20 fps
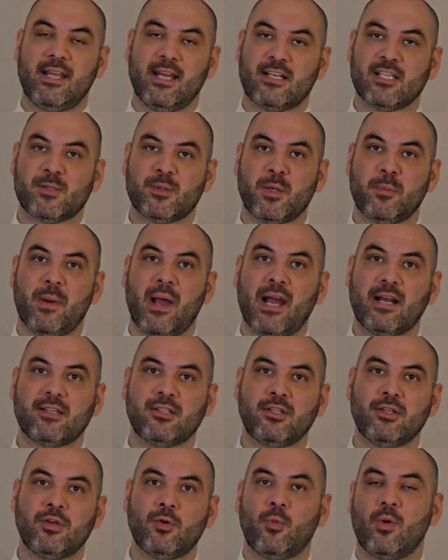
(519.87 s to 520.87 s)
They can speak back
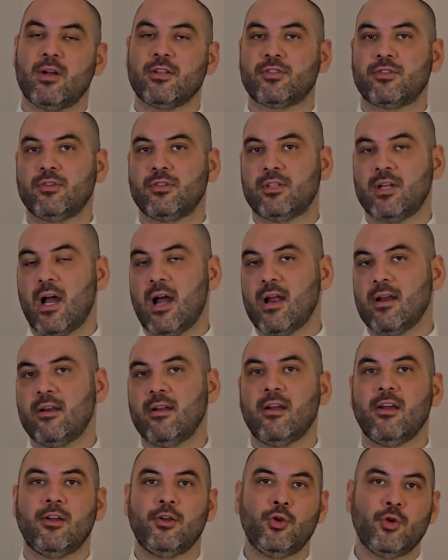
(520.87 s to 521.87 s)
to you. Once you're
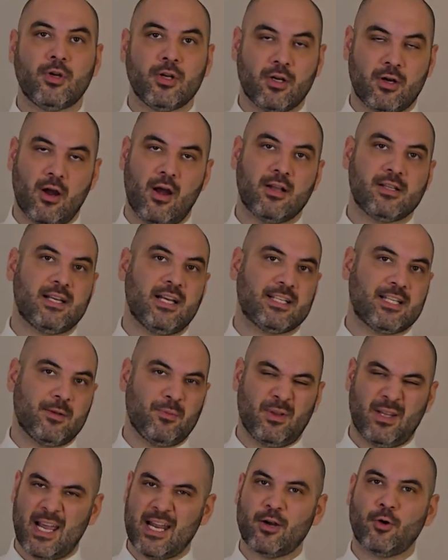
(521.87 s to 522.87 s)
done, you can contact
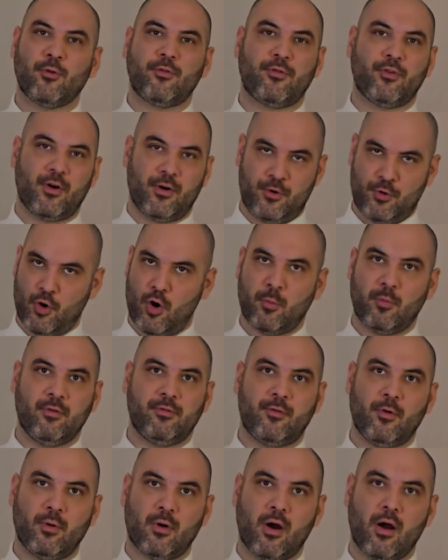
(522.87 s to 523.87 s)
them later for a normal
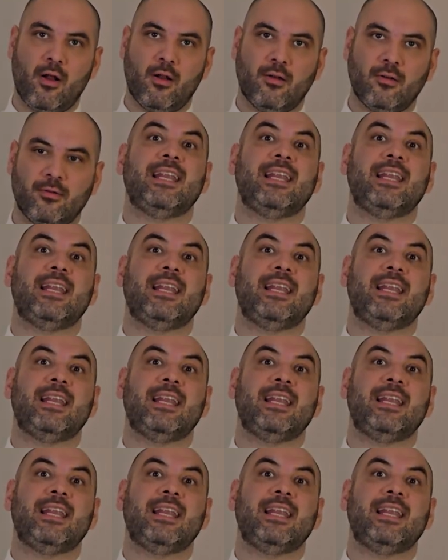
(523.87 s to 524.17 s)
phone call.